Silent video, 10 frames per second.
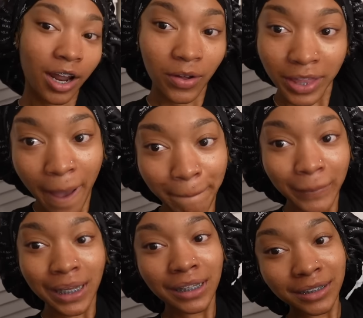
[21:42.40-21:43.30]
know what that
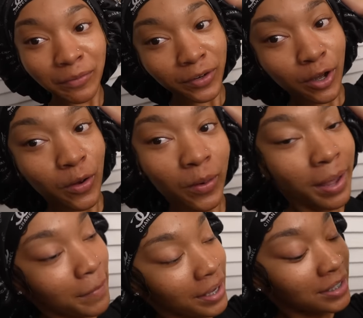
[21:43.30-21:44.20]
means. I'm gonna go
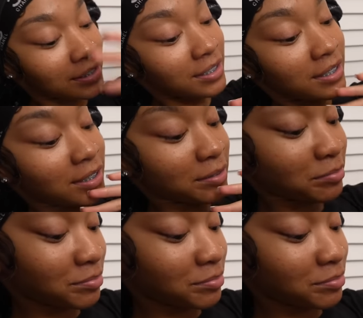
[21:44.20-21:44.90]
right back to sleep.